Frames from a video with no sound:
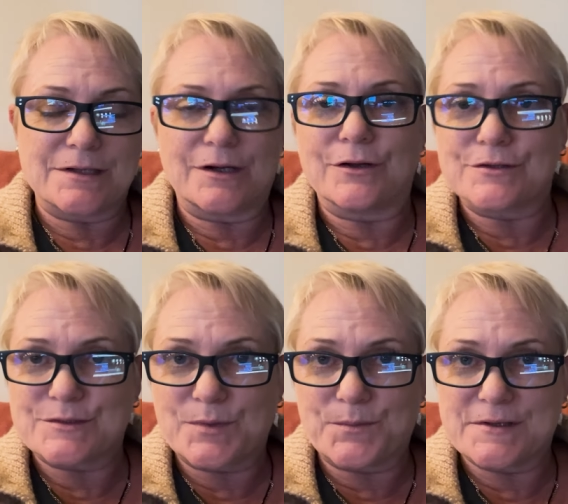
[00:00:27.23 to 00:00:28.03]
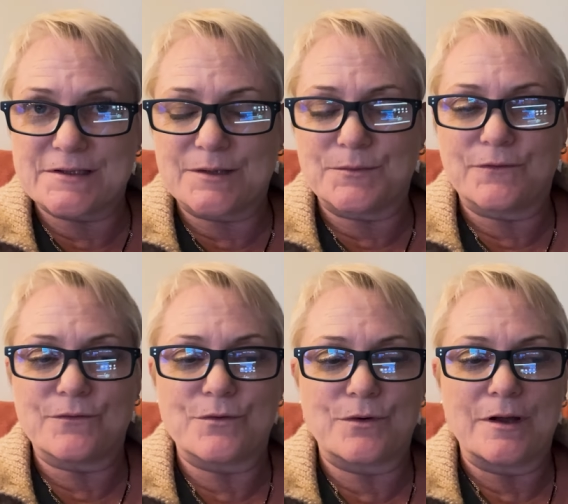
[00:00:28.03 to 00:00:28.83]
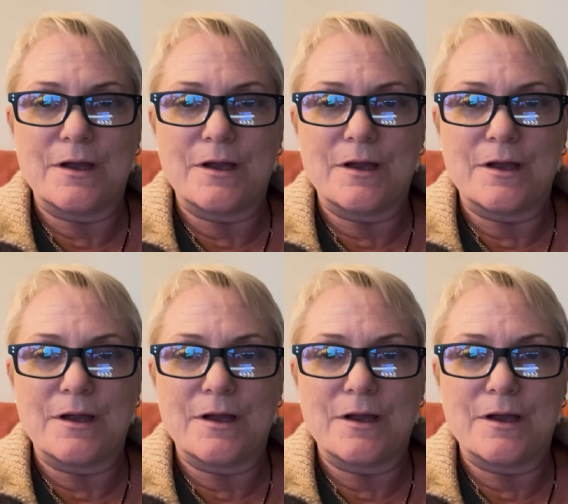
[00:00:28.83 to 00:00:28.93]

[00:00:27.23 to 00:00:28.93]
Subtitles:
And I'll just pop this in before